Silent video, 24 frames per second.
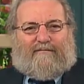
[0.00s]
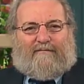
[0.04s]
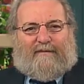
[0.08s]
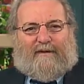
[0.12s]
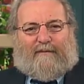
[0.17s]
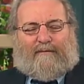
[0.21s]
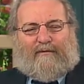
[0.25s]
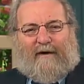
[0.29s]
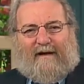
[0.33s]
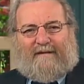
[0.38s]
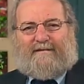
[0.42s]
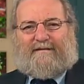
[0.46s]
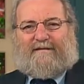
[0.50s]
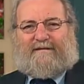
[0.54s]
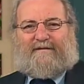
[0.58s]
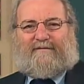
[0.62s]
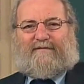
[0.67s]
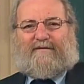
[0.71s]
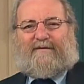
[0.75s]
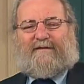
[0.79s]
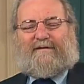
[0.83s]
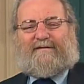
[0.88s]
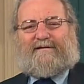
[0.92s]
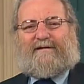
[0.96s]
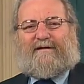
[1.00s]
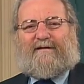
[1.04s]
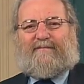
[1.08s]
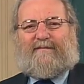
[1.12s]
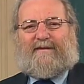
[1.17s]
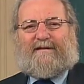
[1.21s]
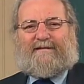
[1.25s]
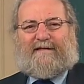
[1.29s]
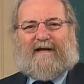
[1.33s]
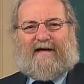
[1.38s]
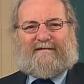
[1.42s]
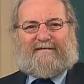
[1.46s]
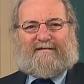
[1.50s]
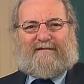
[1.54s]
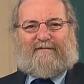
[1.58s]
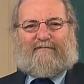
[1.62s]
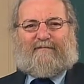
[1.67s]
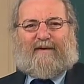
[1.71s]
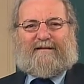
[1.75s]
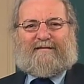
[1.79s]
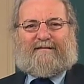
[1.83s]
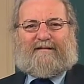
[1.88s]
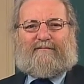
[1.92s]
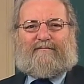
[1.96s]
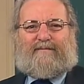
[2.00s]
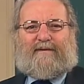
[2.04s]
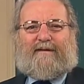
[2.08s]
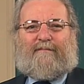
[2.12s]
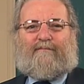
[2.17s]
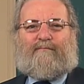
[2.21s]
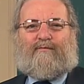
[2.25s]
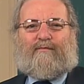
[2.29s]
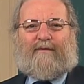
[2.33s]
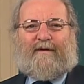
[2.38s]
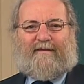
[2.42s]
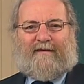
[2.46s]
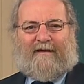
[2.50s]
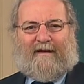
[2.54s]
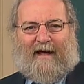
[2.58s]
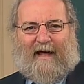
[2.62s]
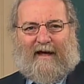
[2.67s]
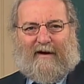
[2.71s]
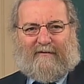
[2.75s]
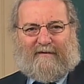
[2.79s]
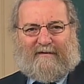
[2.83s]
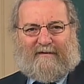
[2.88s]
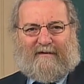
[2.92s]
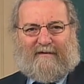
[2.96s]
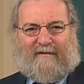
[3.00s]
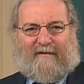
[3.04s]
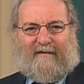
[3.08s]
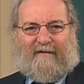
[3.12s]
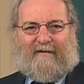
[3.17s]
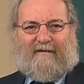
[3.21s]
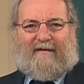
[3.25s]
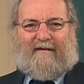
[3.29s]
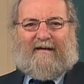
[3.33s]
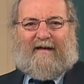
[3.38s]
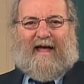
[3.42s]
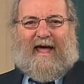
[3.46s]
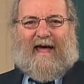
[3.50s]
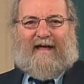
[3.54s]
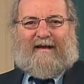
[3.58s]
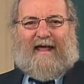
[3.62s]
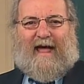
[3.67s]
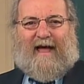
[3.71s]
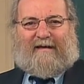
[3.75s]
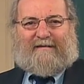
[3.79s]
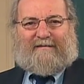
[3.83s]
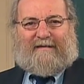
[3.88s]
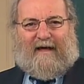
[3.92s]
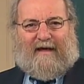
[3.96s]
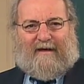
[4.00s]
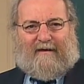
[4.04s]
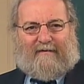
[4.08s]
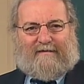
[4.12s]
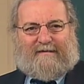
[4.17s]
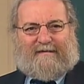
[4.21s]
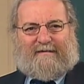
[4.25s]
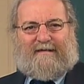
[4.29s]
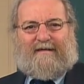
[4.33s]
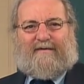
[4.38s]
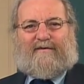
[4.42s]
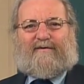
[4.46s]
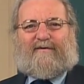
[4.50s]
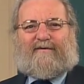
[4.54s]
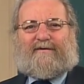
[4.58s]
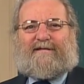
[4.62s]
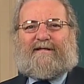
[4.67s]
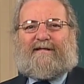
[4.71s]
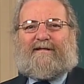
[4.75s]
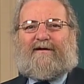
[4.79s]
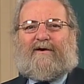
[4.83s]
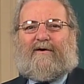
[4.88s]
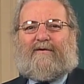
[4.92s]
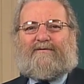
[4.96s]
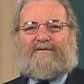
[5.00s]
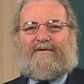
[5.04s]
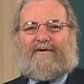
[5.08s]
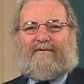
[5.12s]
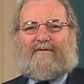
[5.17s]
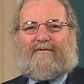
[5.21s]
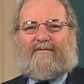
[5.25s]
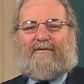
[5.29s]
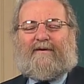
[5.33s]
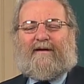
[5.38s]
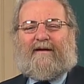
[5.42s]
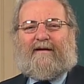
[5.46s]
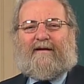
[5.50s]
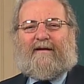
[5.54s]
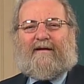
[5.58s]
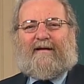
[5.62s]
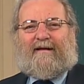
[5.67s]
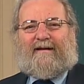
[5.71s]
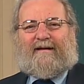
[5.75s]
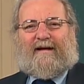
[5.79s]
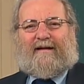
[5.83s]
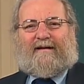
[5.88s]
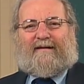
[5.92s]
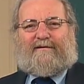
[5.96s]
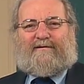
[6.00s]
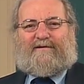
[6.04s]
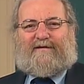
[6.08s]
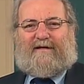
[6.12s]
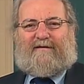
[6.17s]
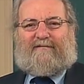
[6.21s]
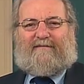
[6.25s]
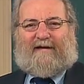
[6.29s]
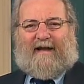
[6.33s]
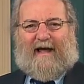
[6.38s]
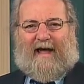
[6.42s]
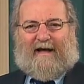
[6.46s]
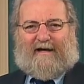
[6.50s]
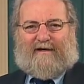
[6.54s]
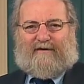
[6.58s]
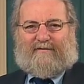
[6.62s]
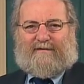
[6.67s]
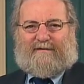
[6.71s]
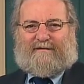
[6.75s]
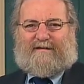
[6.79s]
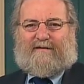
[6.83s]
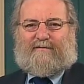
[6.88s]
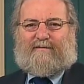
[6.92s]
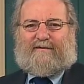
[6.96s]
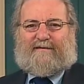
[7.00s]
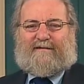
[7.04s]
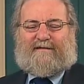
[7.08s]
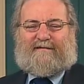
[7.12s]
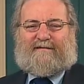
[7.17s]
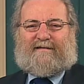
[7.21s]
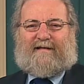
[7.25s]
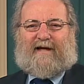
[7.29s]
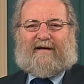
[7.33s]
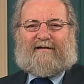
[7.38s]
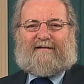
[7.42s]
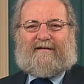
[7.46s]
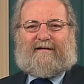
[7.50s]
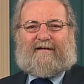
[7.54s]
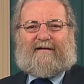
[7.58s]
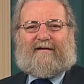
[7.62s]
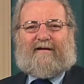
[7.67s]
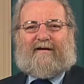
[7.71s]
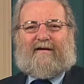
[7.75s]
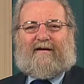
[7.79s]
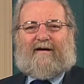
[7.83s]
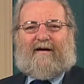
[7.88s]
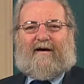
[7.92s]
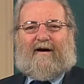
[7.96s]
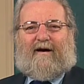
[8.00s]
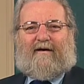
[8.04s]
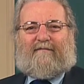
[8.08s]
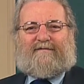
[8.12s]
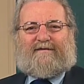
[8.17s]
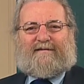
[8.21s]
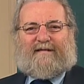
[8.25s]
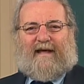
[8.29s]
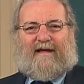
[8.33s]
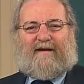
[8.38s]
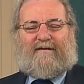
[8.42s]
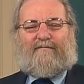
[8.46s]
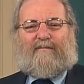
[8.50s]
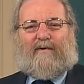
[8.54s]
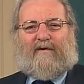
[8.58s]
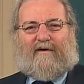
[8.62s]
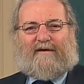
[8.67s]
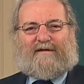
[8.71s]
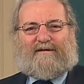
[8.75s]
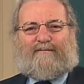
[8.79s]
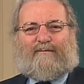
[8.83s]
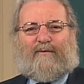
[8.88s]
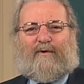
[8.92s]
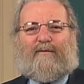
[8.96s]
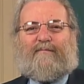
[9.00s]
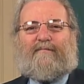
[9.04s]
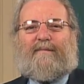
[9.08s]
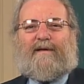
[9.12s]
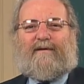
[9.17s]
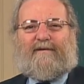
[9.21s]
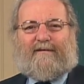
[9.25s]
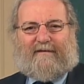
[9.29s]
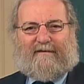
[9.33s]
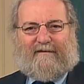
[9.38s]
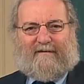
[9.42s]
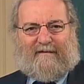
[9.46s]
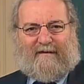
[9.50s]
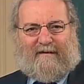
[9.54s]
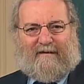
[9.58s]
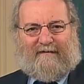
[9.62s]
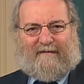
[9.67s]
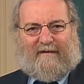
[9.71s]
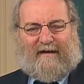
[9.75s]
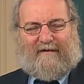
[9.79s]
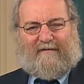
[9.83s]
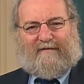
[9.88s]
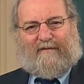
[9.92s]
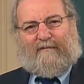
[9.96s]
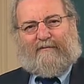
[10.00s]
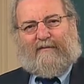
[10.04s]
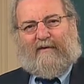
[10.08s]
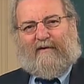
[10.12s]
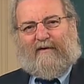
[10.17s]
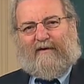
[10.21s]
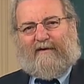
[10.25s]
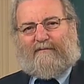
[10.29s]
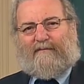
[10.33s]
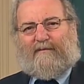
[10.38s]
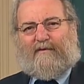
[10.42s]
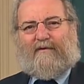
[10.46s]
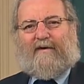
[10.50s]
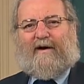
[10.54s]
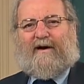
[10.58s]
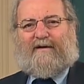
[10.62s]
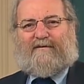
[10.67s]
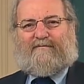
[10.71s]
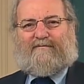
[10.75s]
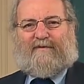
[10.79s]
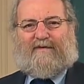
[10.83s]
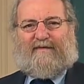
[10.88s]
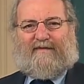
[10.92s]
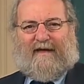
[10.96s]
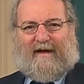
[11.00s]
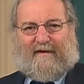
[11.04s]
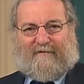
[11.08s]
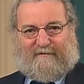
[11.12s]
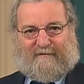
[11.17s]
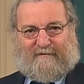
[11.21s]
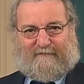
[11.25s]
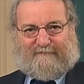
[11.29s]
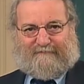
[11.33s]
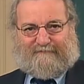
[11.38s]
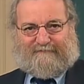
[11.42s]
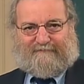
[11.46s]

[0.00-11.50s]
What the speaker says: presence for this can be tested by simply breathing out. And exhaled C13O2 can achieve an accuracy with this technique of 10 parts per million. That is a part per 100,000.